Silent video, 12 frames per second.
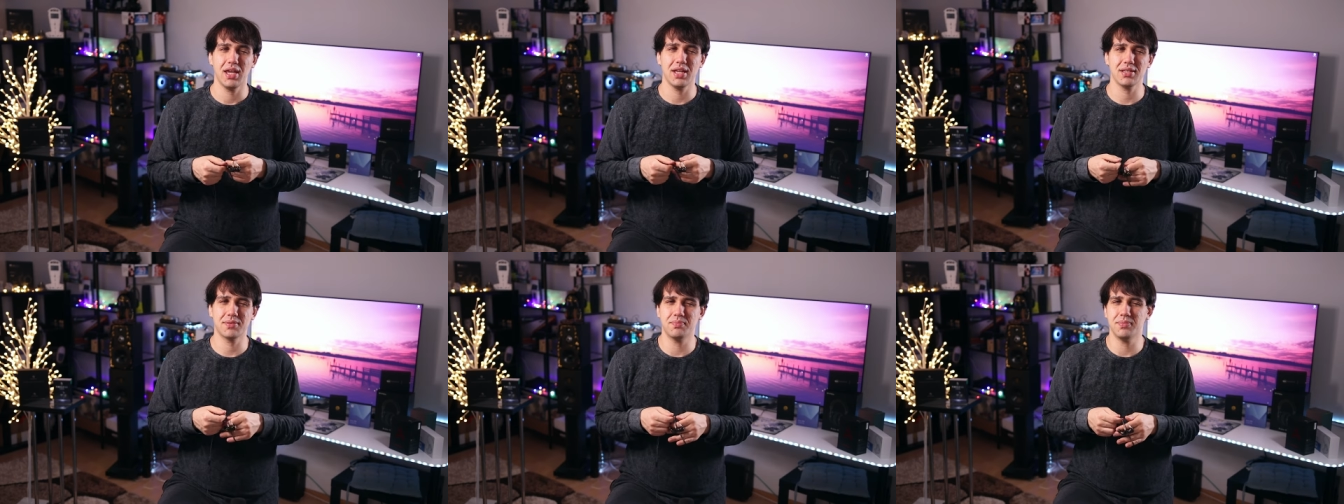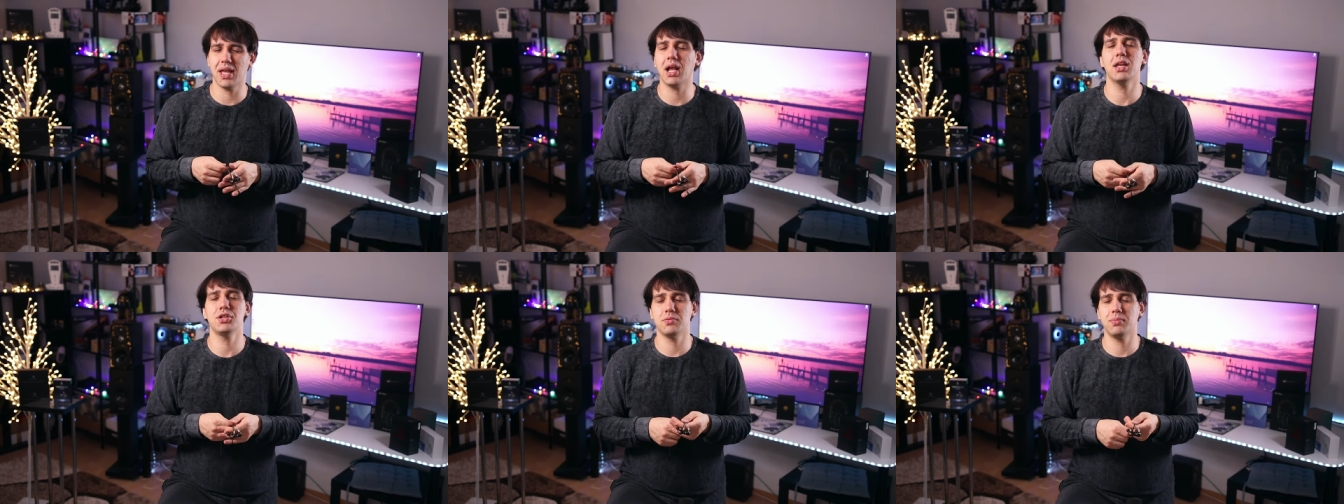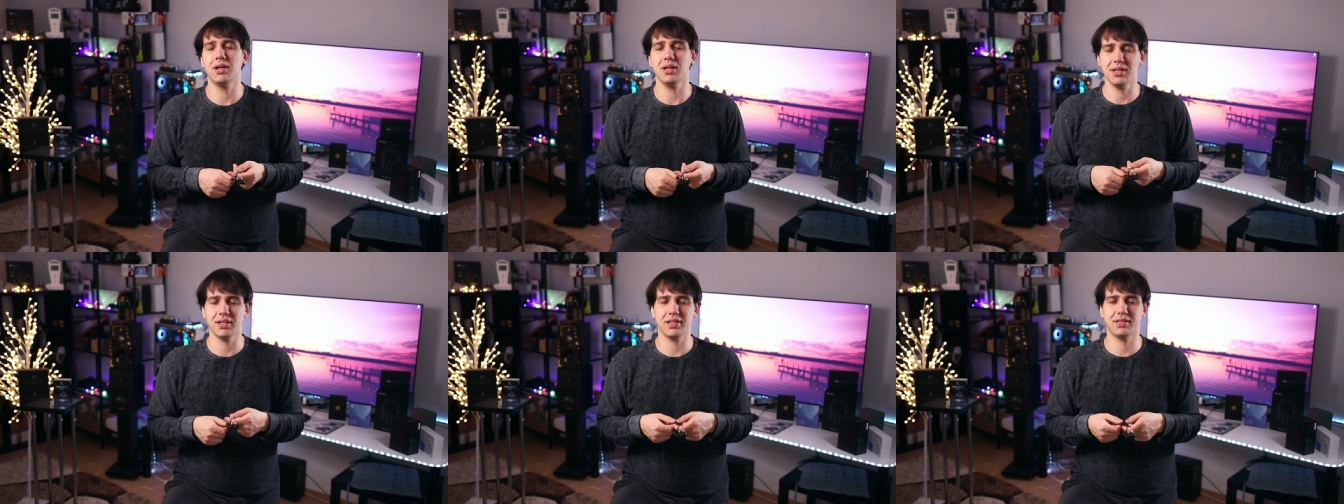is
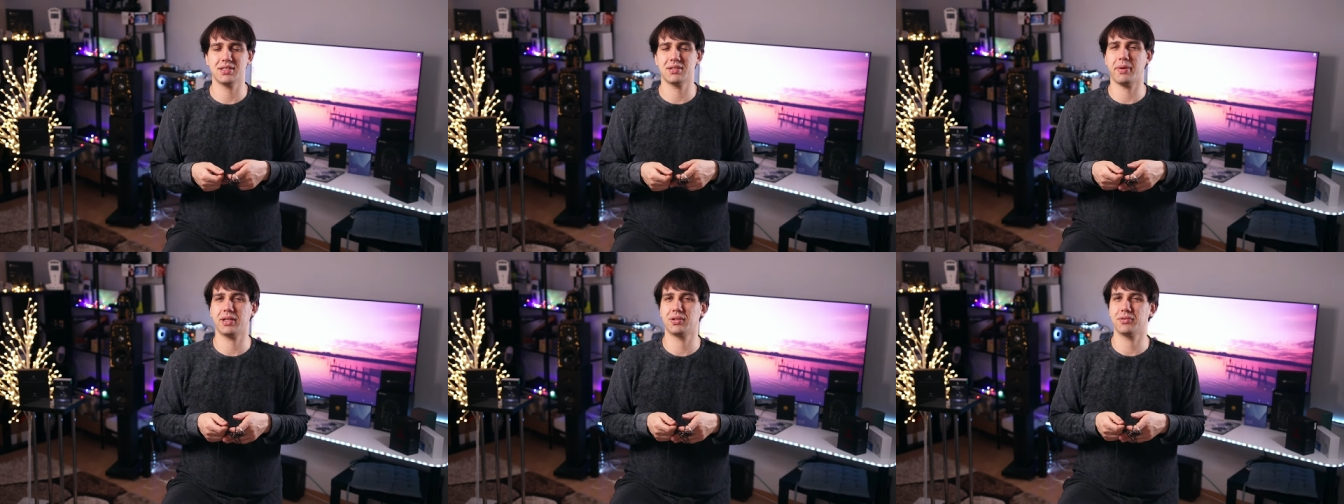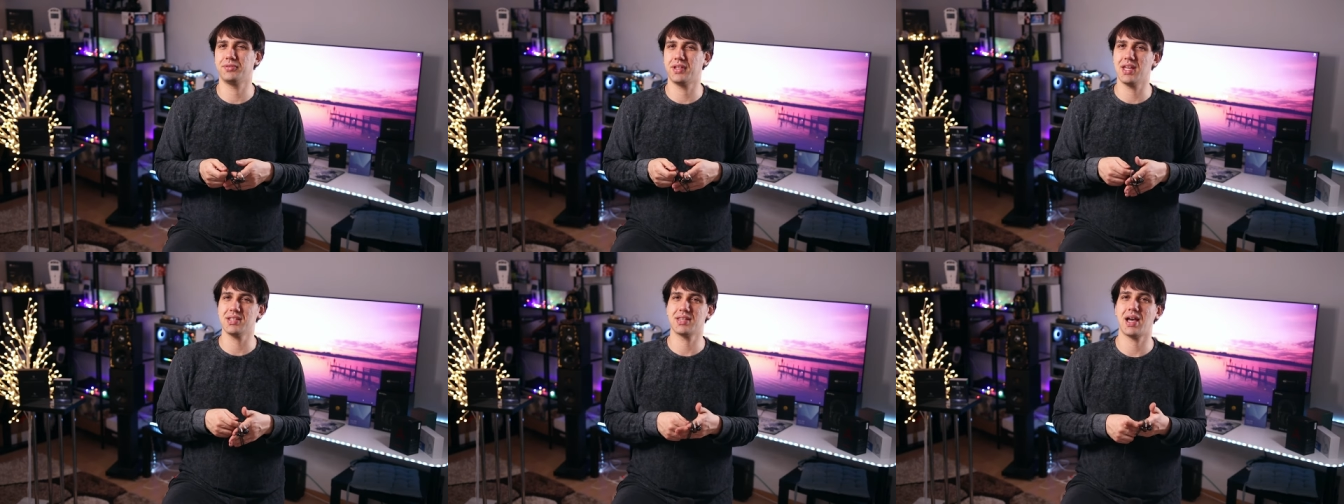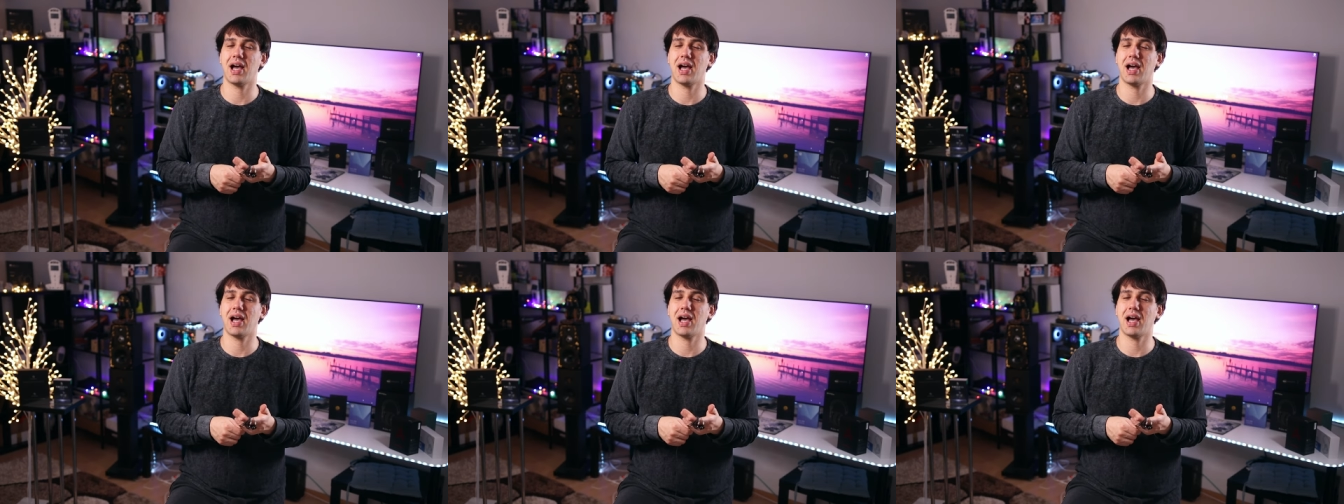negligible. It is a matter of taste.